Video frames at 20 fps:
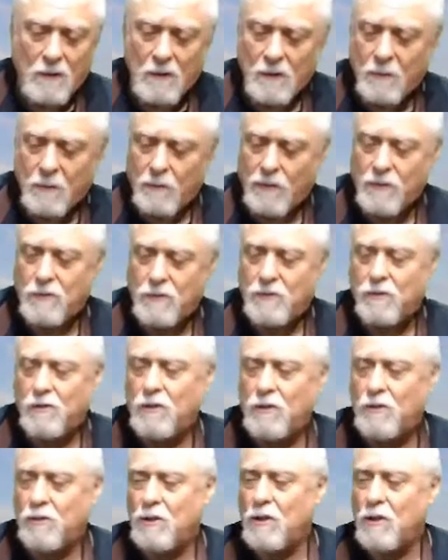But
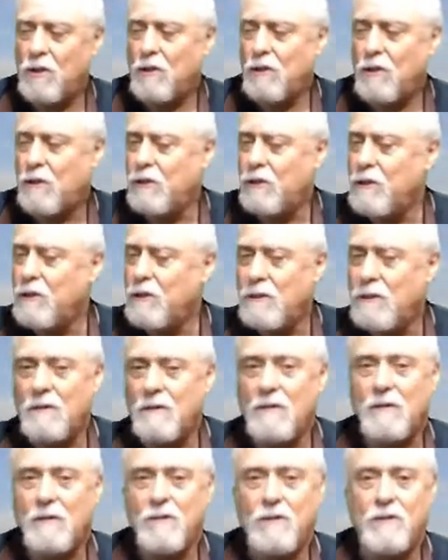you chunk it,
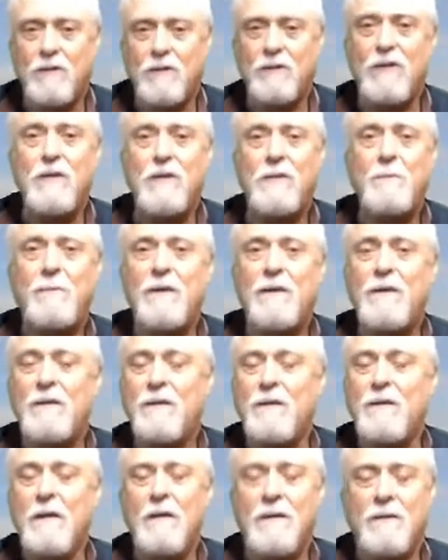you yip
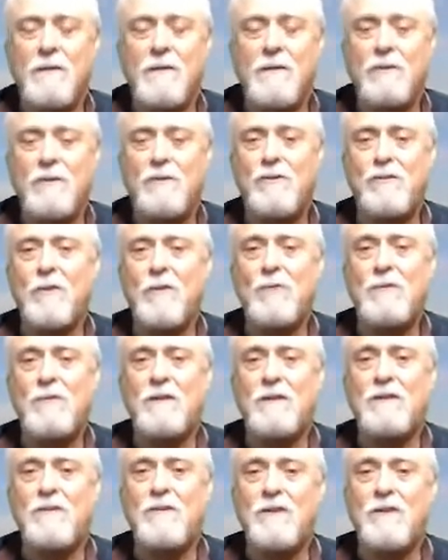it, you choke
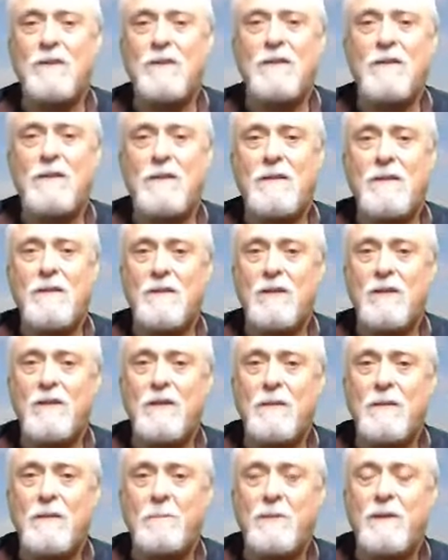and chili
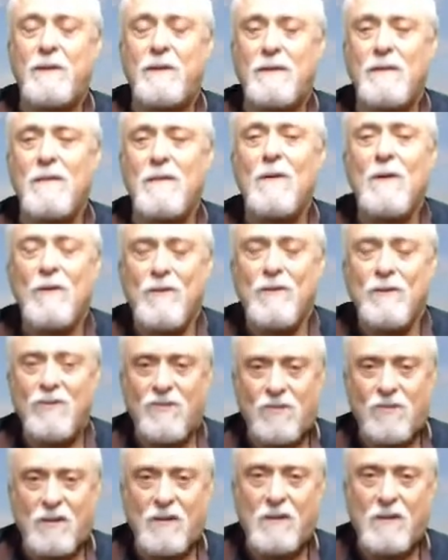dip it, you
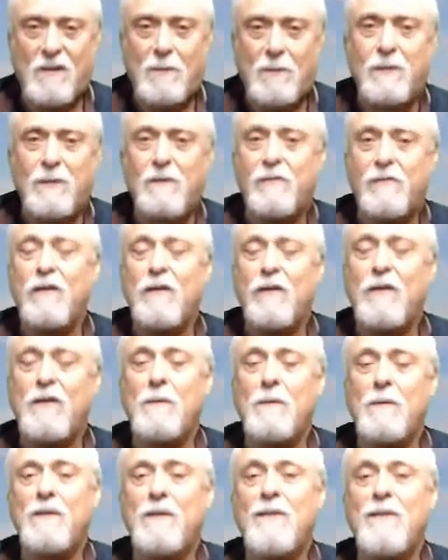stub and
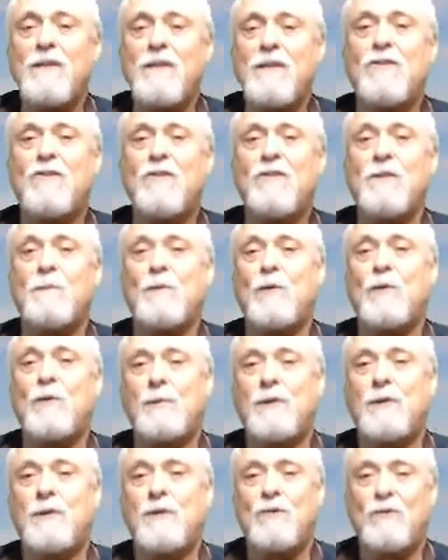flub each simple
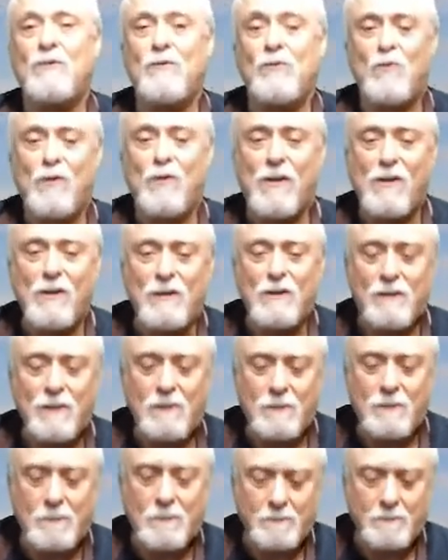pitch and
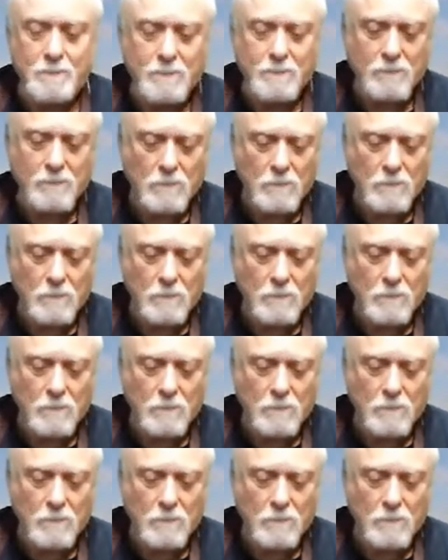run.